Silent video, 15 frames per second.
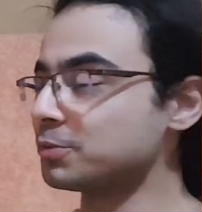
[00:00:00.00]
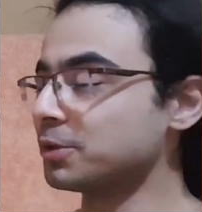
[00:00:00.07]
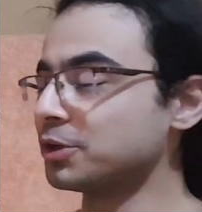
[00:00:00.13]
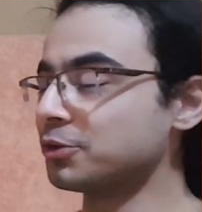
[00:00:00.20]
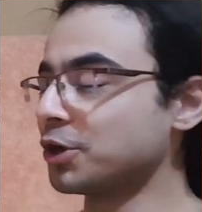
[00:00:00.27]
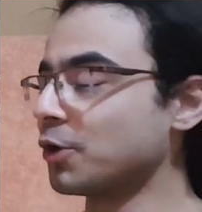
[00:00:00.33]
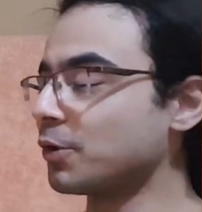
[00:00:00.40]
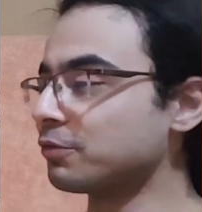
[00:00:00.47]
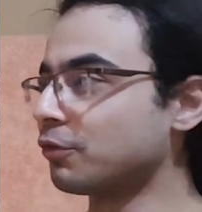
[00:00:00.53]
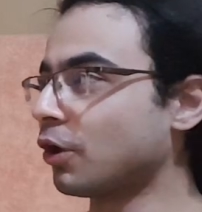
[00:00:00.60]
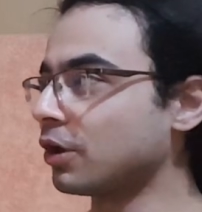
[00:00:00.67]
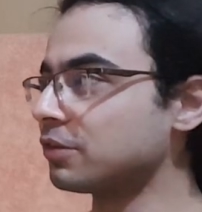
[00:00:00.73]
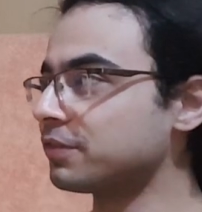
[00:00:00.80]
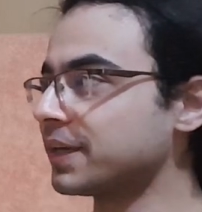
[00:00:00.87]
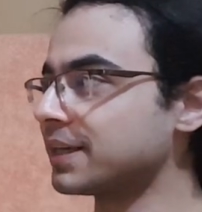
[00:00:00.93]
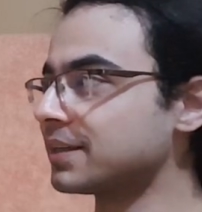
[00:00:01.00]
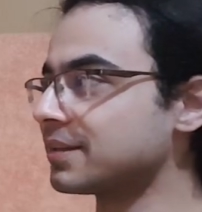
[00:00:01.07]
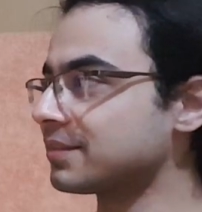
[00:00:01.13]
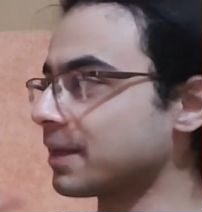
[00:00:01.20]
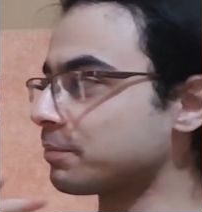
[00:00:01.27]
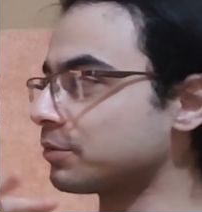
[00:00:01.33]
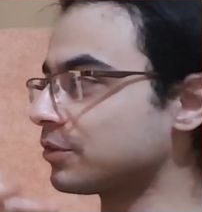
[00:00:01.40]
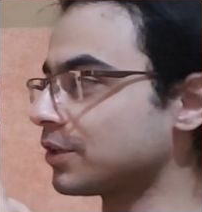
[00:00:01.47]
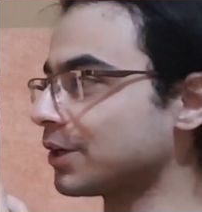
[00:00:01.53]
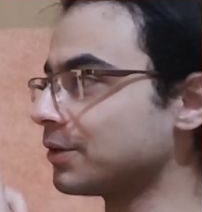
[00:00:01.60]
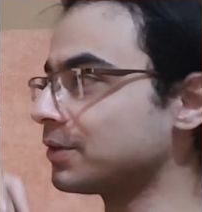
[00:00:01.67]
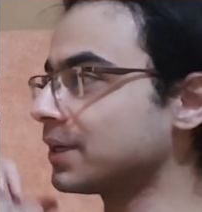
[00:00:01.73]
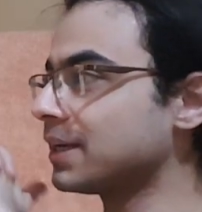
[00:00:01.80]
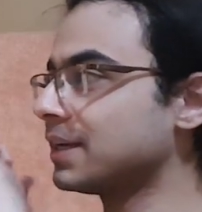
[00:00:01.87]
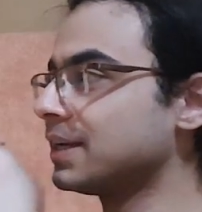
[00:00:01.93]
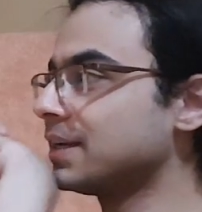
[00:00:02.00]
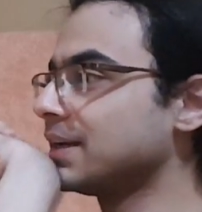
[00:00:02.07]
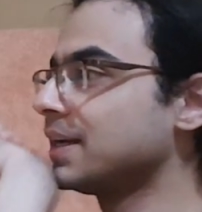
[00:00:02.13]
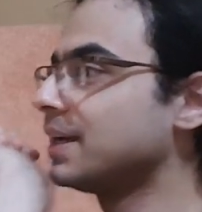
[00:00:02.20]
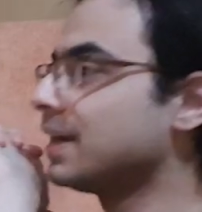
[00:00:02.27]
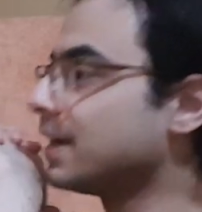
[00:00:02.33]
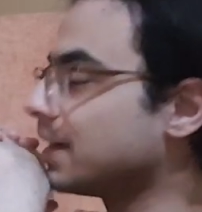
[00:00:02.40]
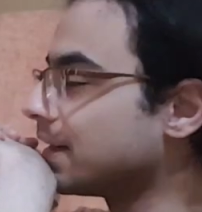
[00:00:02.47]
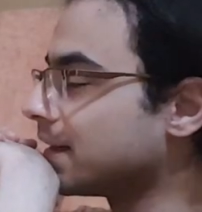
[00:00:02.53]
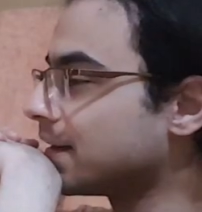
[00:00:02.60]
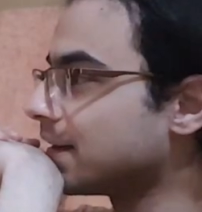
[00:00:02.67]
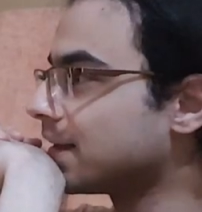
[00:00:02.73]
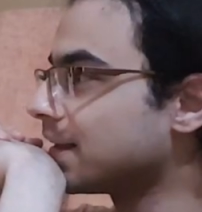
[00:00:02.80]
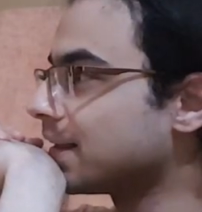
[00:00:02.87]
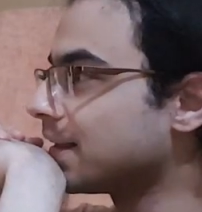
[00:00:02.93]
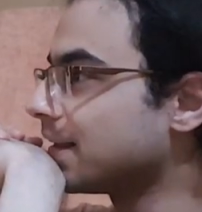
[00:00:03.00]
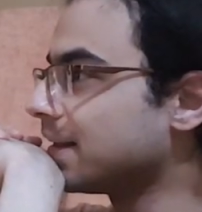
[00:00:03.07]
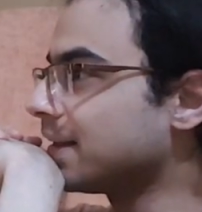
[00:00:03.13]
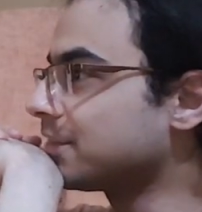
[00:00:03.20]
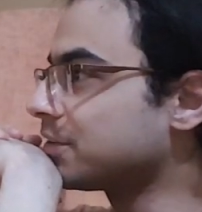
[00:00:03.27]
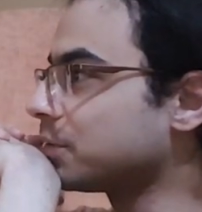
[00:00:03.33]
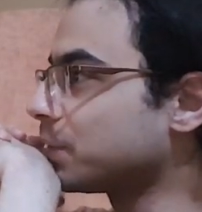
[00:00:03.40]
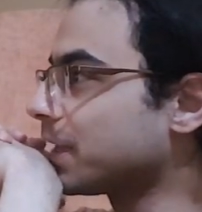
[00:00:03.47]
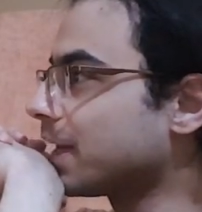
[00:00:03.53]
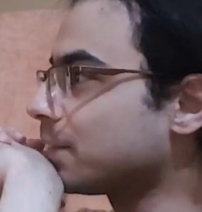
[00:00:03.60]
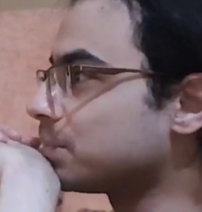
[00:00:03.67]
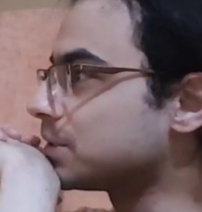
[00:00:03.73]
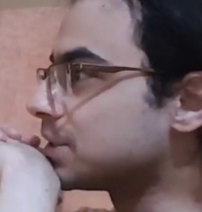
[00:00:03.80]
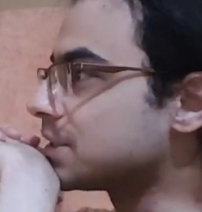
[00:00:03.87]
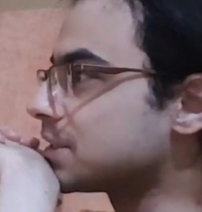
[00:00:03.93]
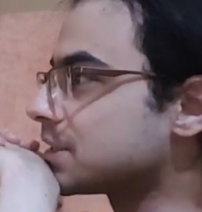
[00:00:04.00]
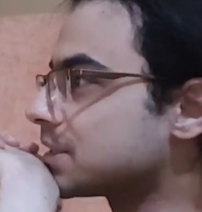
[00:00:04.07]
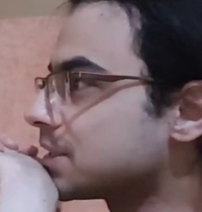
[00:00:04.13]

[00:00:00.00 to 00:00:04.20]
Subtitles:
you know, evolving in this episode? Let's see what happens.